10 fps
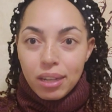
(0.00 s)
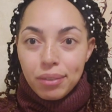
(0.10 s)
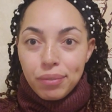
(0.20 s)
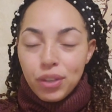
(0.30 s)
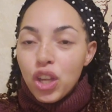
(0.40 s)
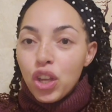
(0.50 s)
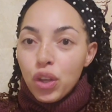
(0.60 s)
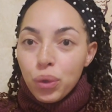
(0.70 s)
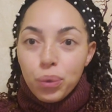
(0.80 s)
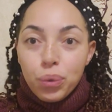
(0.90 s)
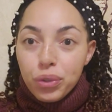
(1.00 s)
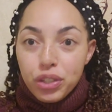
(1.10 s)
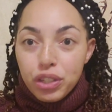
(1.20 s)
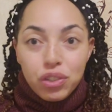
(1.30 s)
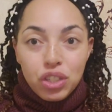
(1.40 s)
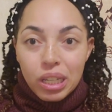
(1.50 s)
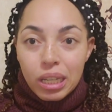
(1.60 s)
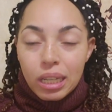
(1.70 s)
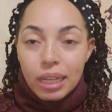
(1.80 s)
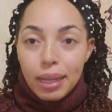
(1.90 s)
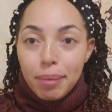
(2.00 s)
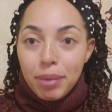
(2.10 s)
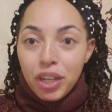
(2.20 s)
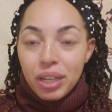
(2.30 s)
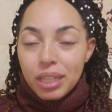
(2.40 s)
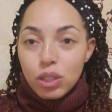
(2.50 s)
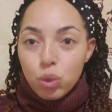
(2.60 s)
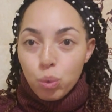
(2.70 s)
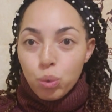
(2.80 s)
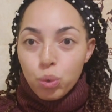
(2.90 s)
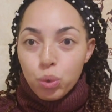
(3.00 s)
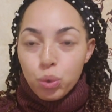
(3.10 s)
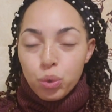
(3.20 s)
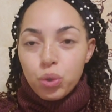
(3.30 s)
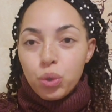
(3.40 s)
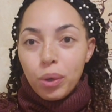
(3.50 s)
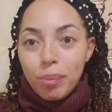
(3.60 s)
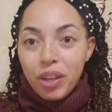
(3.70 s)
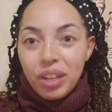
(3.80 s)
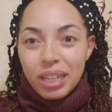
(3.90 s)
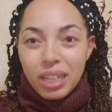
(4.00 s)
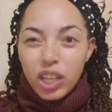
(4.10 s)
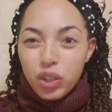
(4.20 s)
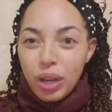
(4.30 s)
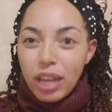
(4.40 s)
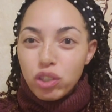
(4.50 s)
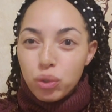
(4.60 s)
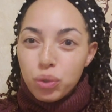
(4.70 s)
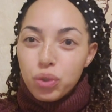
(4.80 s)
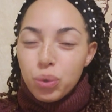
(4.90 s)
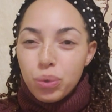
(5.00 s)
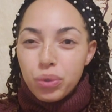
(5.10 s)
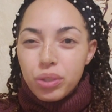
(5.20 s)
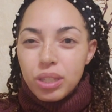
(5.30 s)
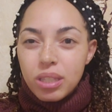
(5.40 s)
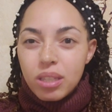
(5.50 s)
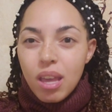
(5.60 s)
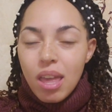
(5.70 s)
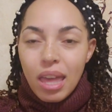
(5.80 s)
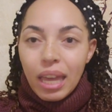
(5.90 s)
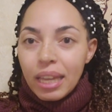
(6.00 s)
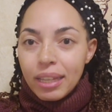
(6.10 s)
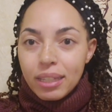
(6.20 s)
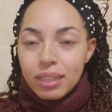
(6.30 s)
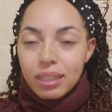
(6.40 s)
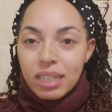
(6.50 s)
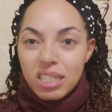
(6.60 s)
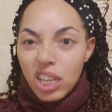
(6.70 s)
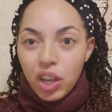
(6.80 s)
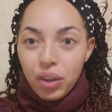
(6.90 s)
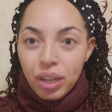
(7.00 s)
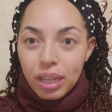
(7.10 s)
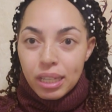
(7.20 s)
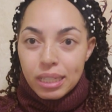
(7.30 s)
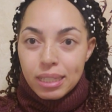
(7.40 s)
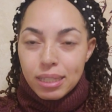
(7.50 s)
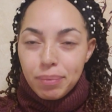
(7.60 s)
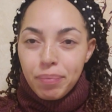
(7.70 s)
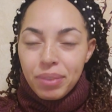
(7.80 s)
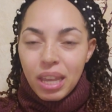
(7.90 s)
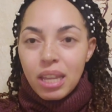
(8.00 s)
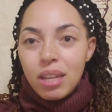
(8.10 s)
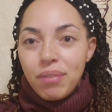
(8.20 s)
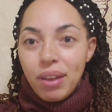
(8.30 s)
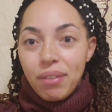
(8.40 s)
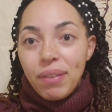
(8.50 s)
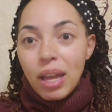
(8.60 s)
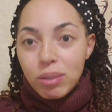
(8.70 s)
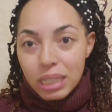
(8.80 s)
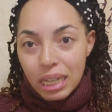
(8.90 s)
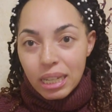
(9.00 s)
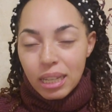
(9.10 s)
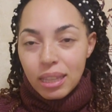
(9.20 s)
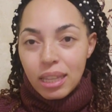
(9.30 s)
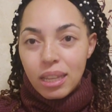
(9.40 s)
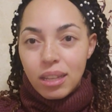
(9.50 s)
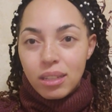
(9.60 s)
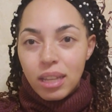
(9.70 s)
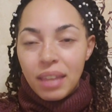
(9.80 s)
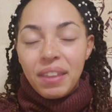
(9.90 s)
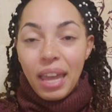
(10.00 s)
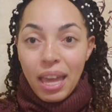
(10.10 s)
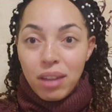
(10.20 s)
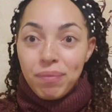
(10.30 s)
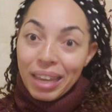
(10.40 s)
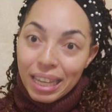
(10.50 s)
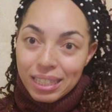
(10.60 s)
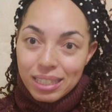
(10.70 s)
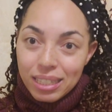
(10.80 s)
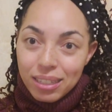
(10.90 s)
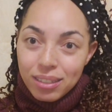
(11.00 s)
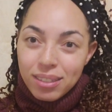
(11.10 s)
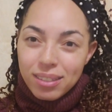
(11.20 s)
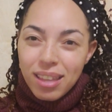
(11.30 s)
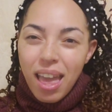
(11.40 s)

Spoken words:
of Google searching American schools or American international schools in these areas, and if I found any and they had vacancies,